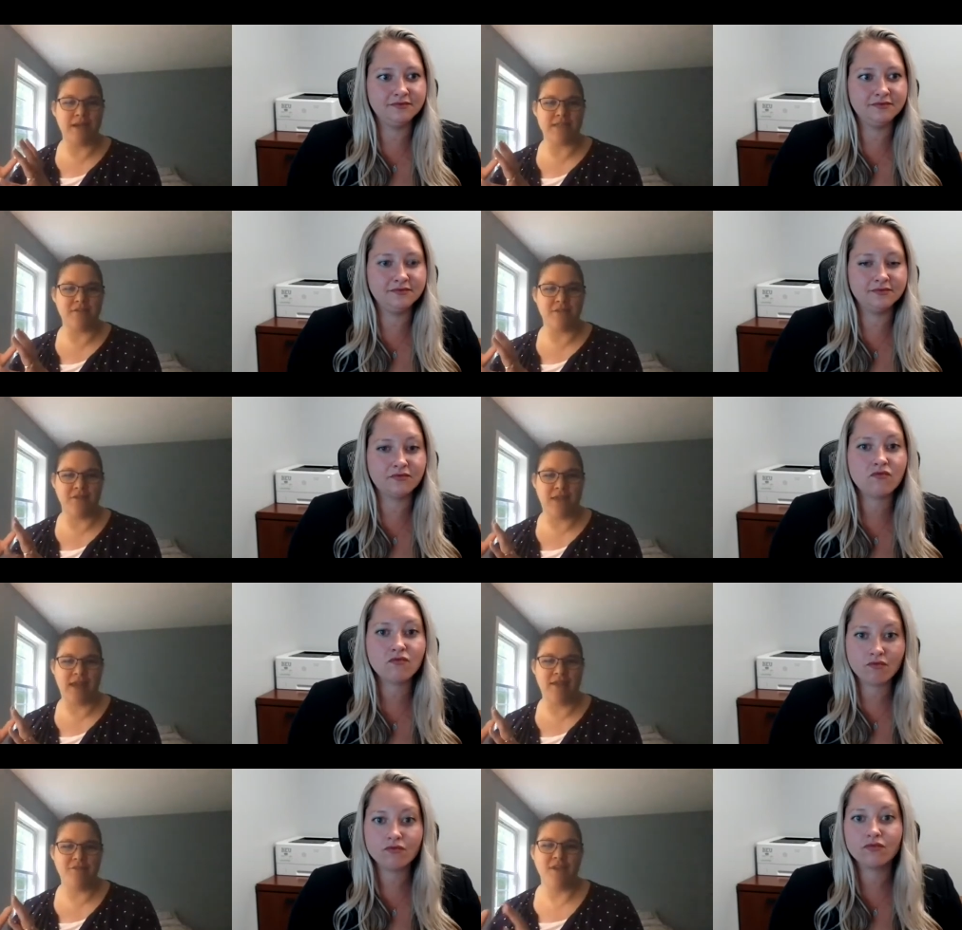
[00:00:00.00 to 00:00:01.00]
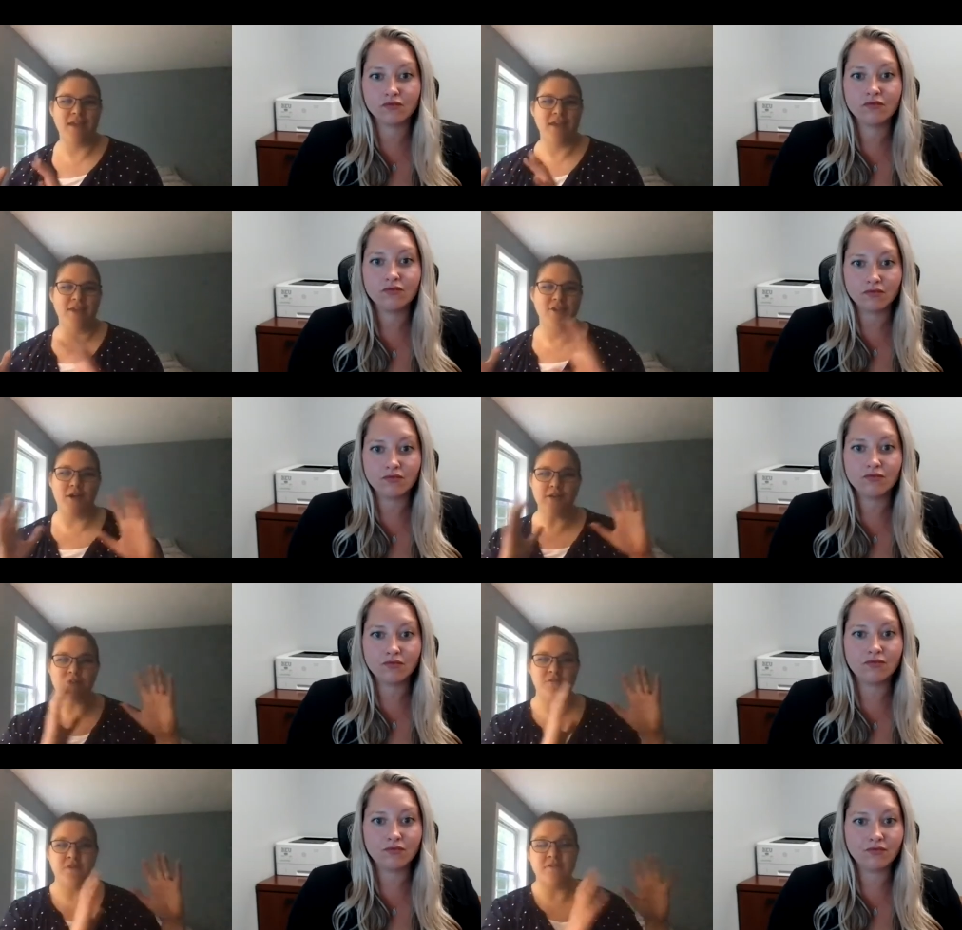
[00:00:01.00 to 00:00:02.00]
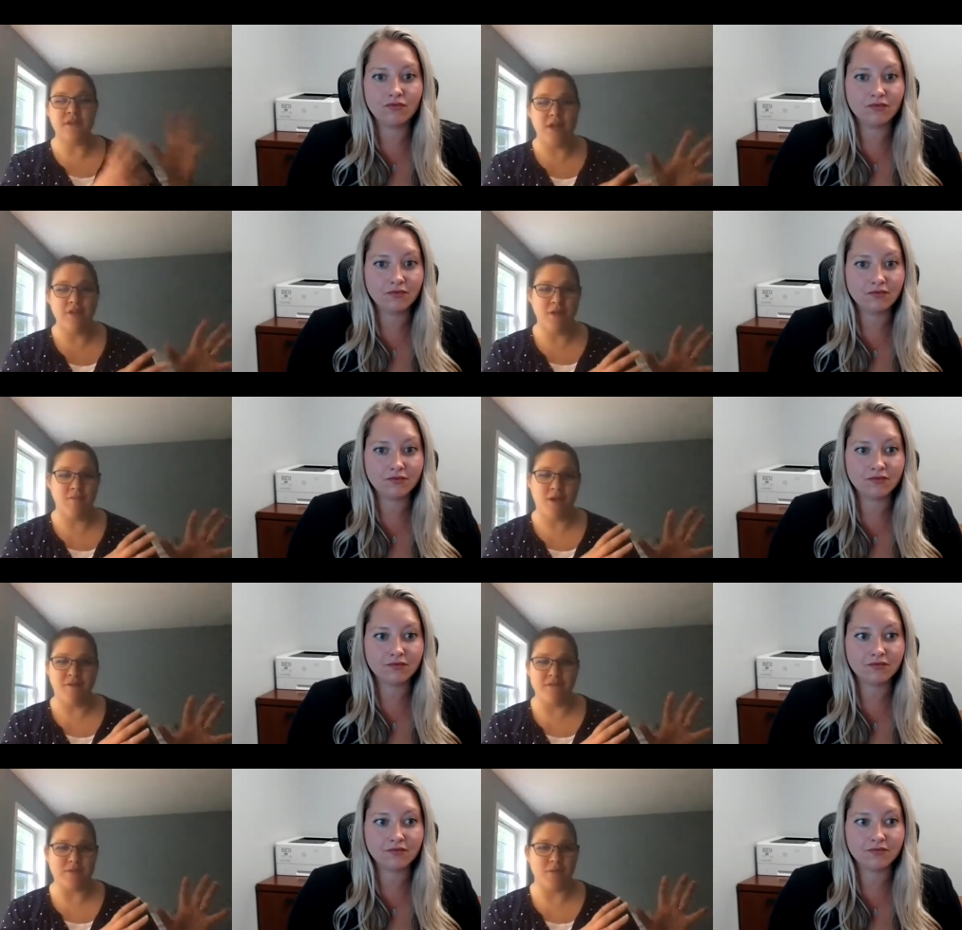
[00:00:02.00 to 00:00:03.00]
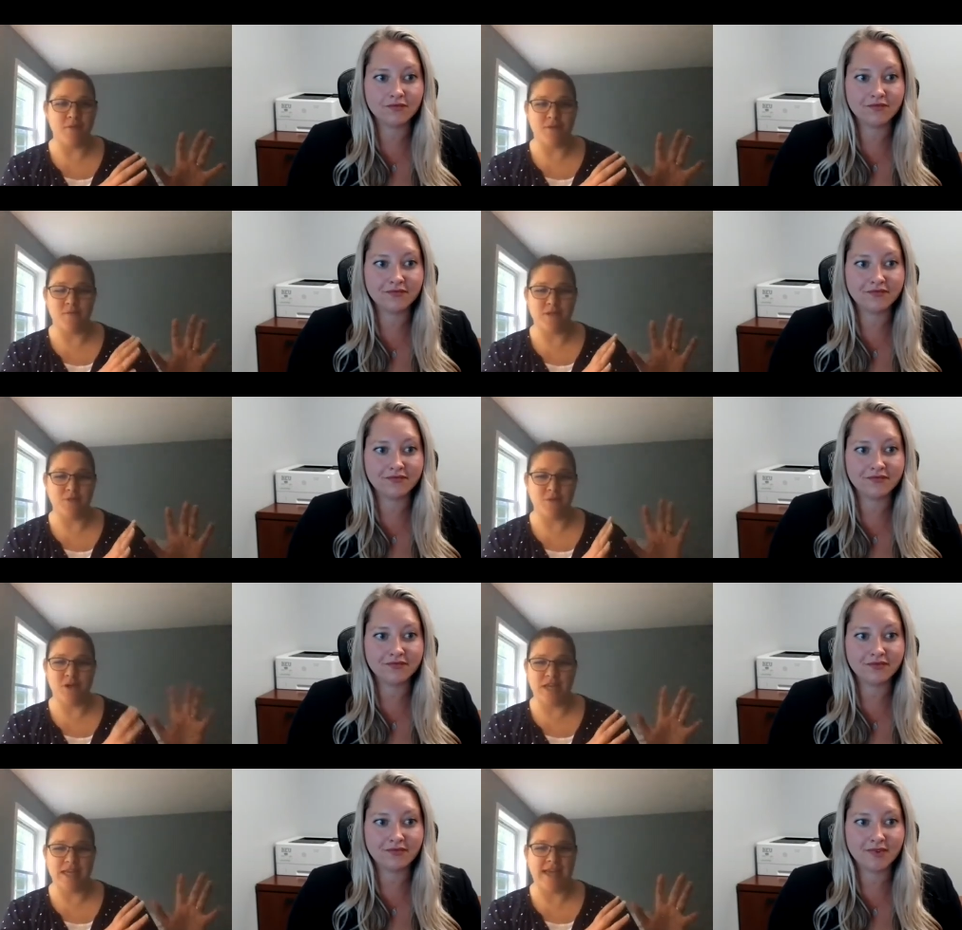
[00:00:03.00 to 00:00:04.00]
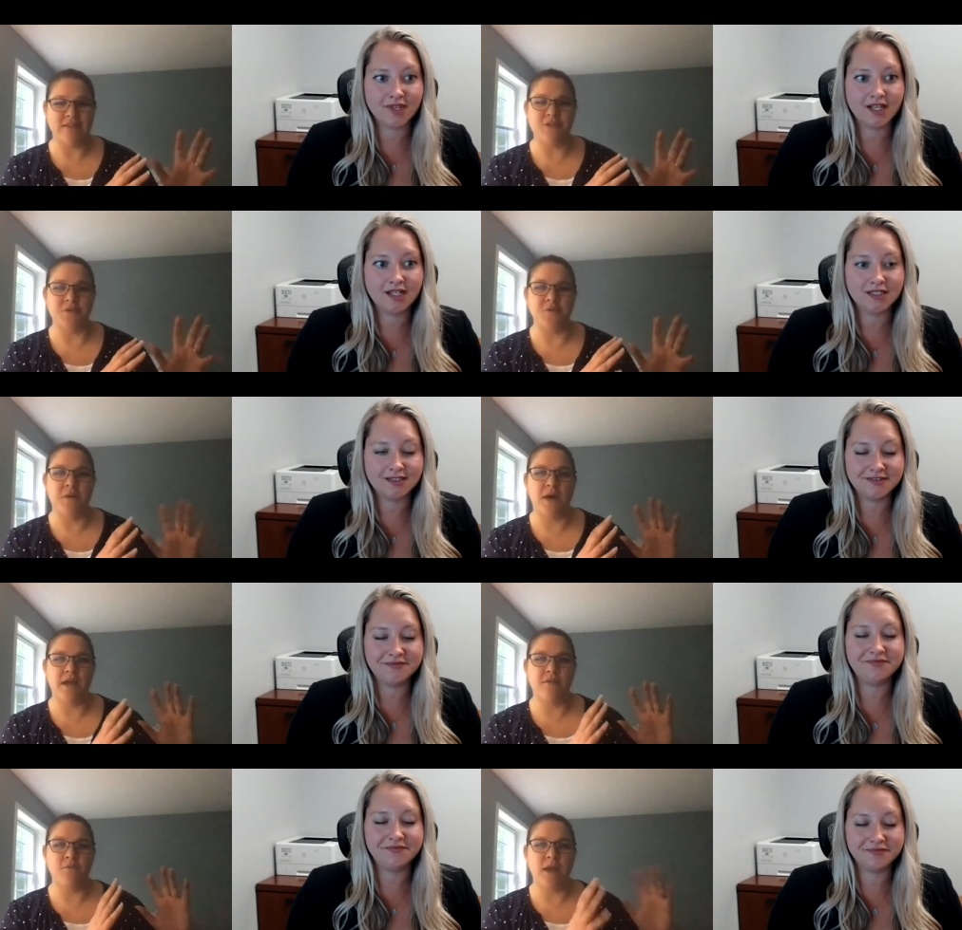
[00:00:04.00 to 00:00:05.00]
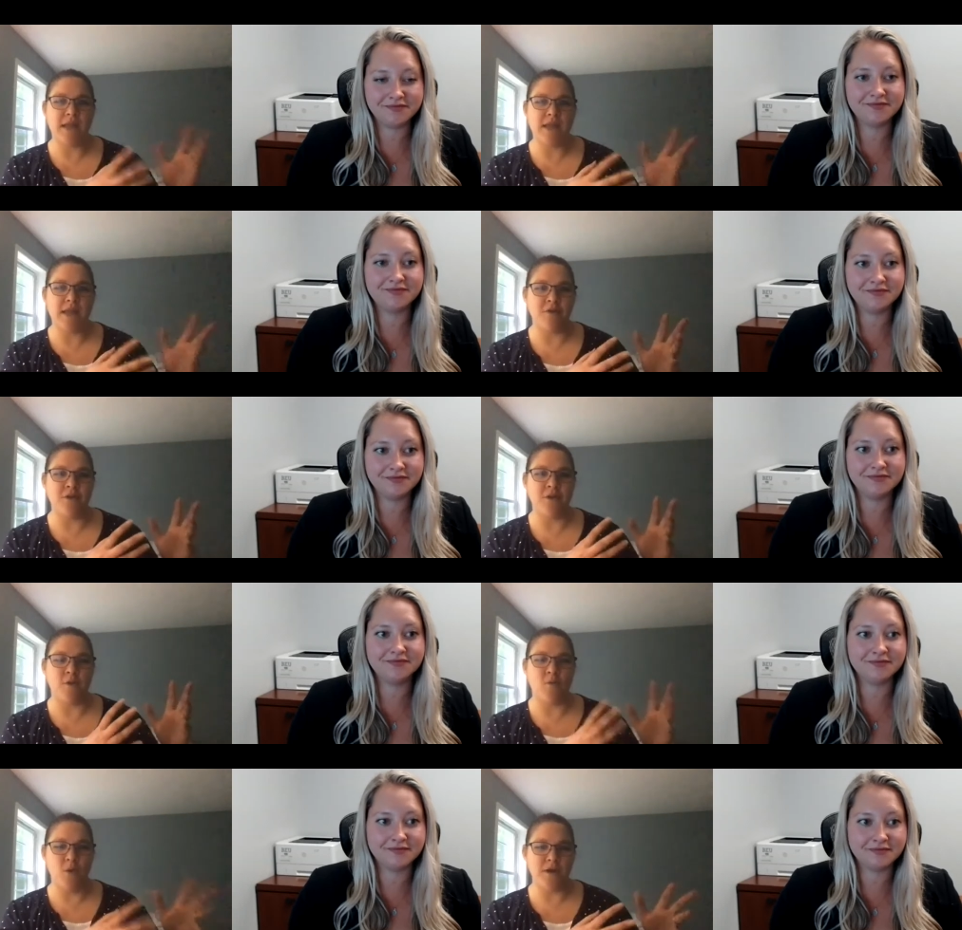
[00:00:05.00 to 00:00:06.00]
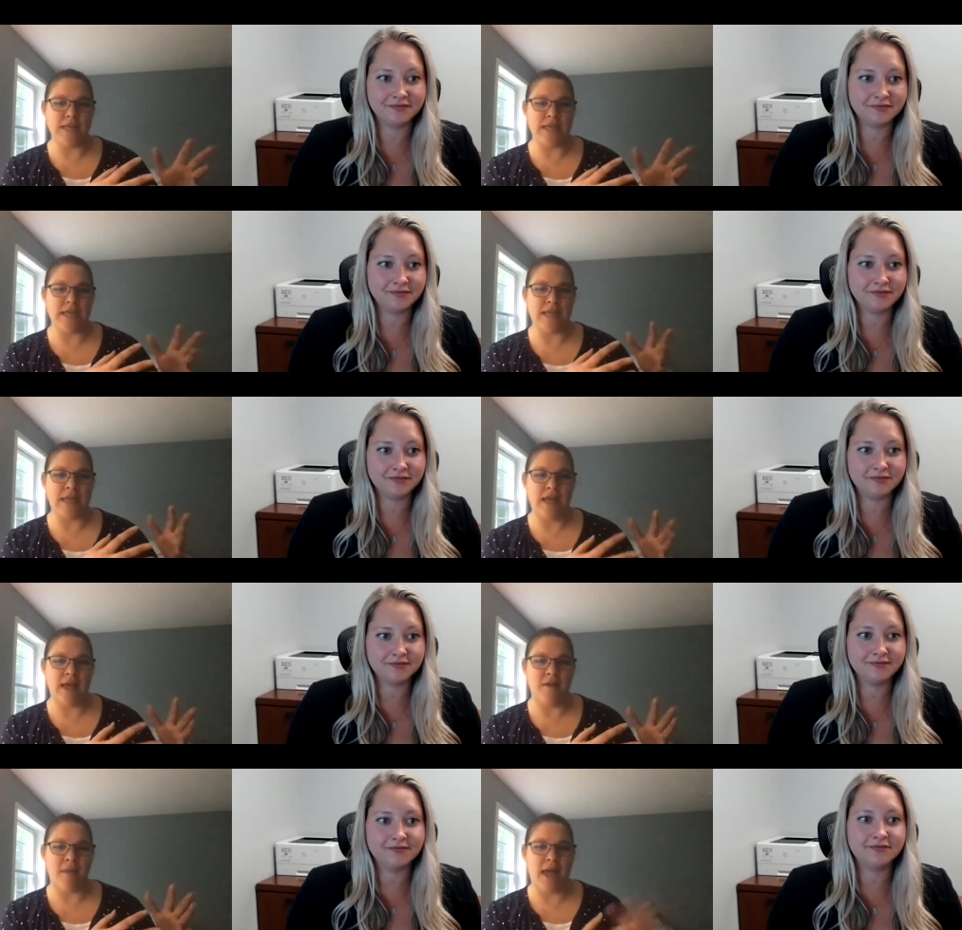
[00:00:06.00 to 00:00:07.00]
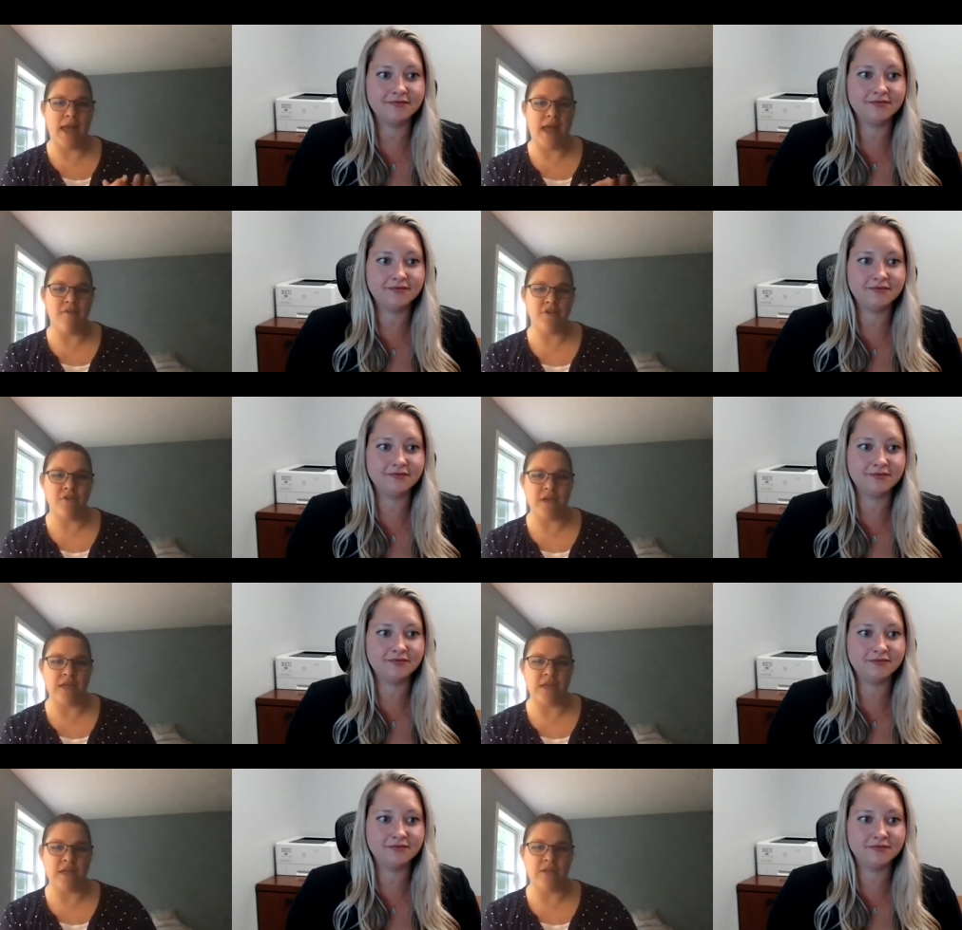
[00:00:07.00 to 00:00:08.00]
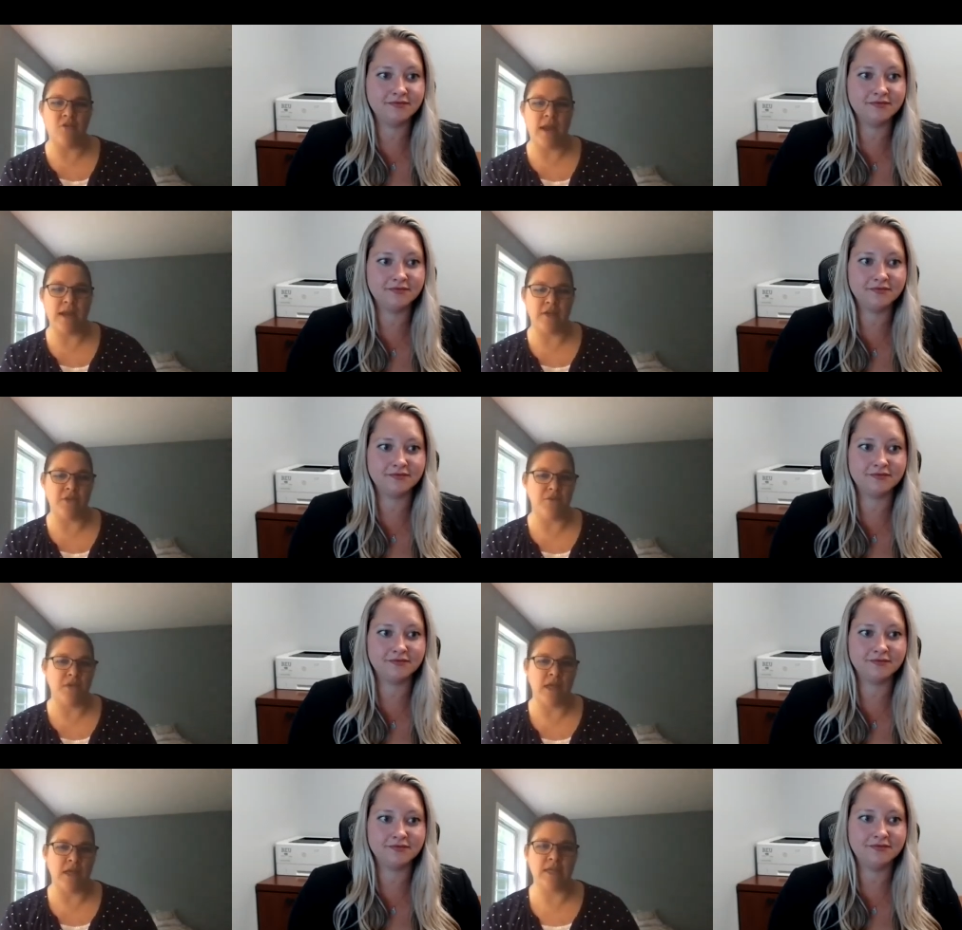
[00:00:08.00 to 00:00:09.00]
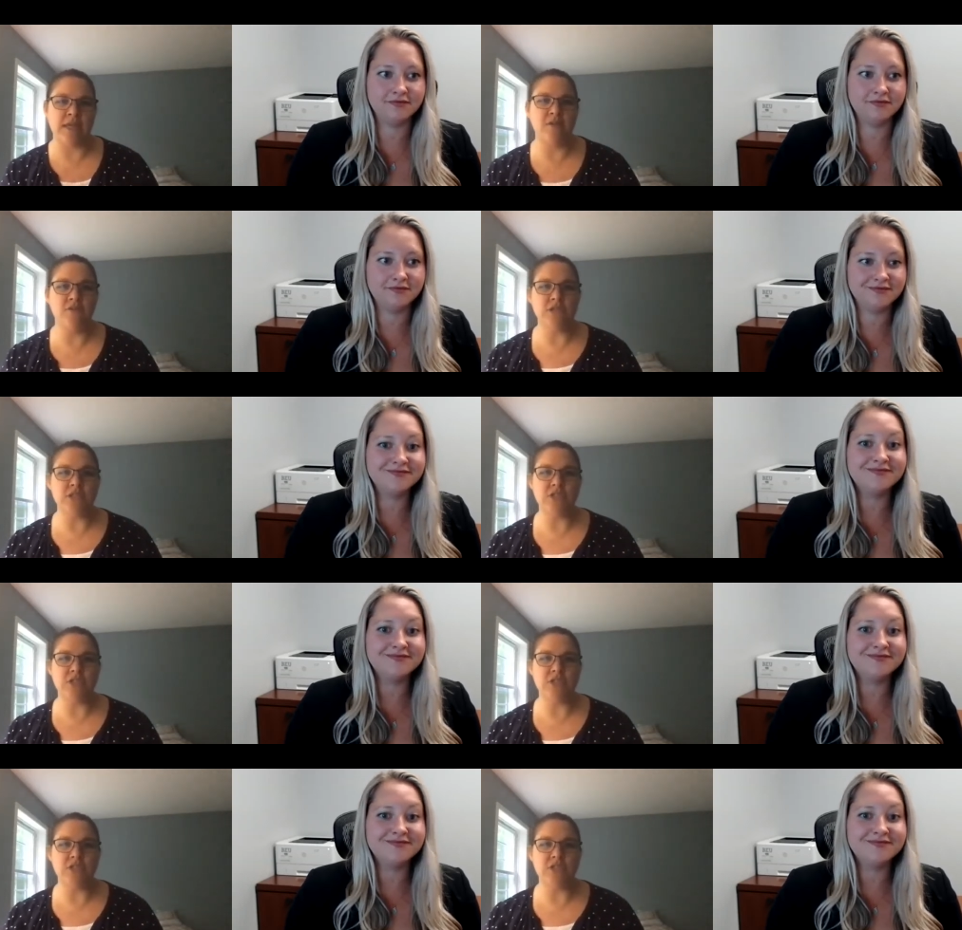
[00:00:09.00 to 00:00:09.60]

Speaker 1: of your life. You're also involved in other nonprofits, which we're going to get to, but right now you're working um, at Evergreen Credit Union. Can you just